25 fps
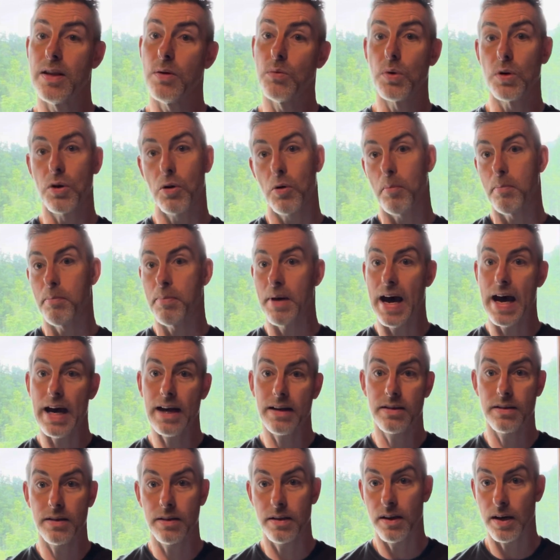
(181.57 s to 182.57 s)
we'll go
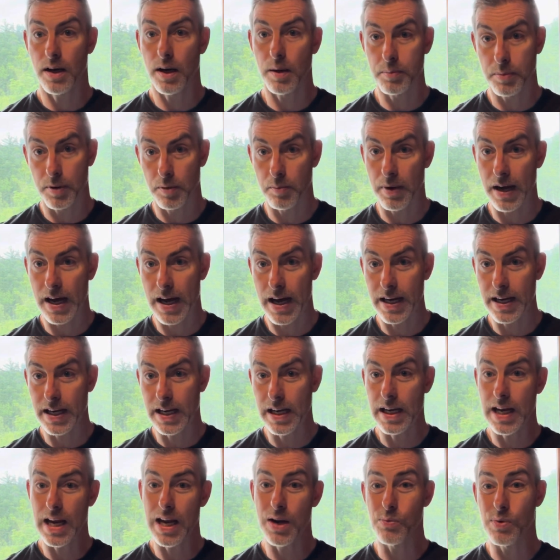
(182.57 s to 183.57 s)
back to the upper
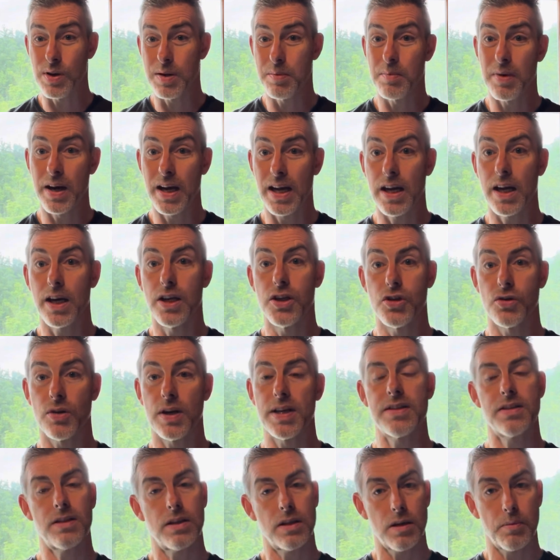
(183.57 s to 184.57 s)
body and we might
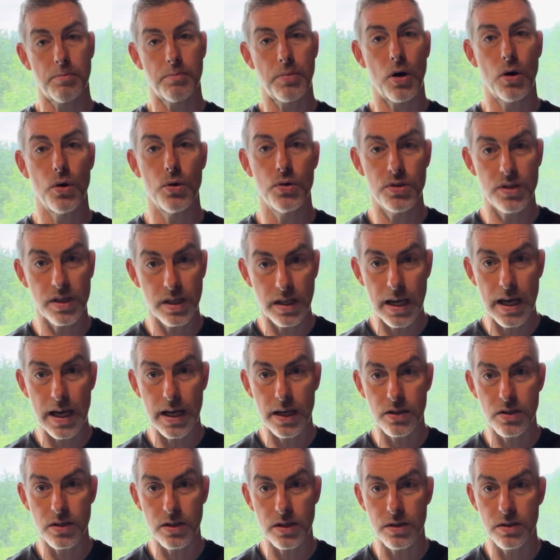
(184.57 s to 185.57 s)
address the opposing
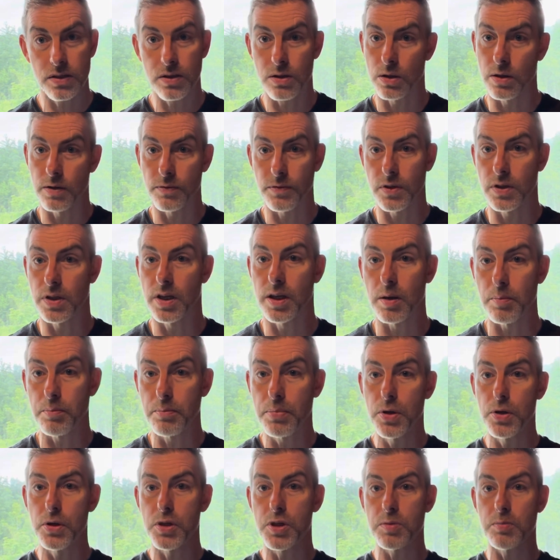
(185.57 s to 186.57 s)
action. So if you did a
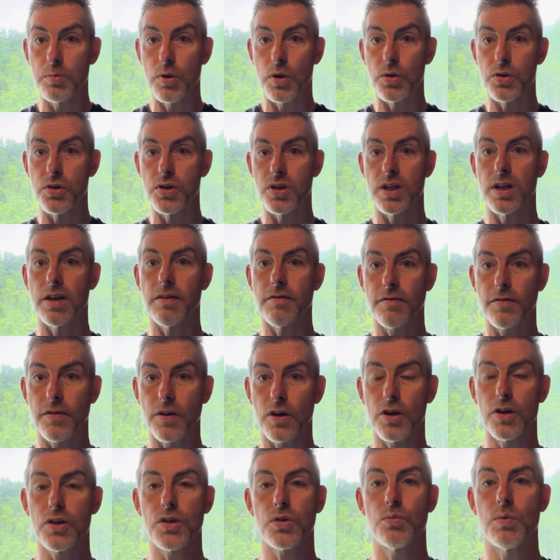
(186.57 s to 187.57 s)
push motion at
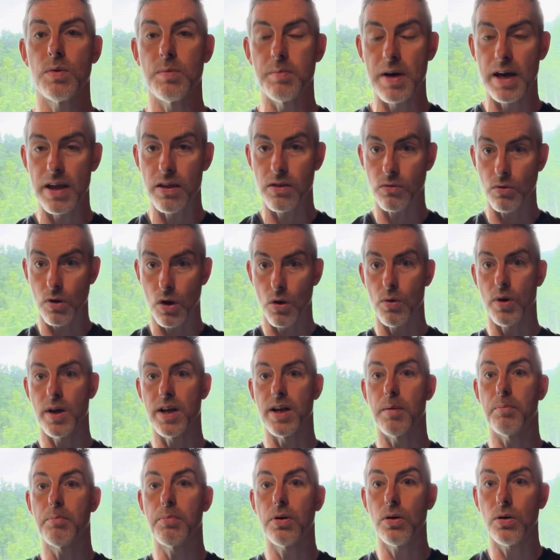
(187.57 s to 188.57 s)
first, we might throw
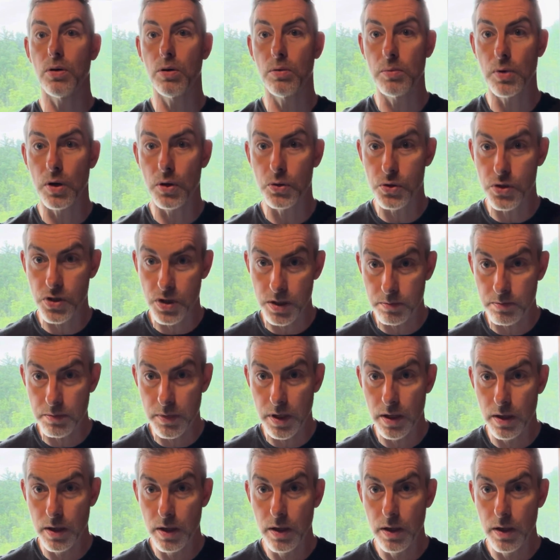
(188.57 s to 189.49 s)
in a pull motion.